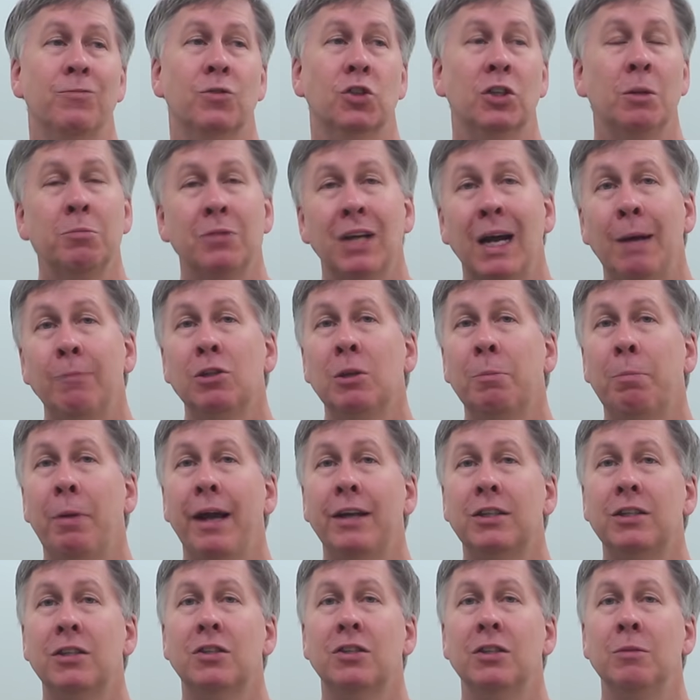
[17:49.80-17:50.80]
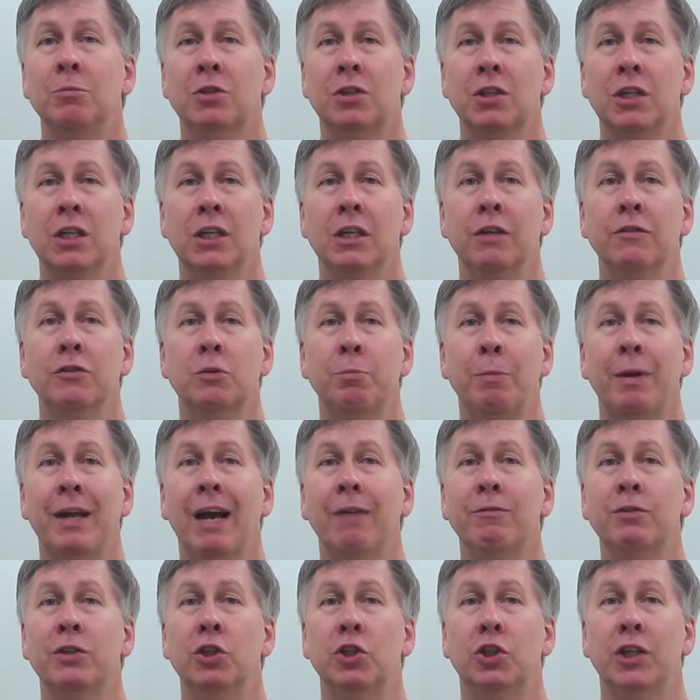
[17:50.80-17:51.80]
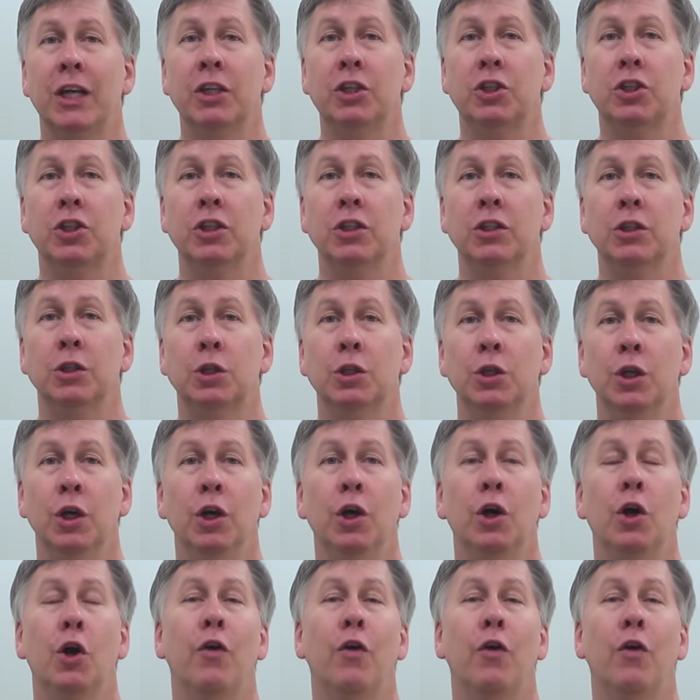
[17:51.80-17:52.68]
sometimes the patients themselves may have suggestions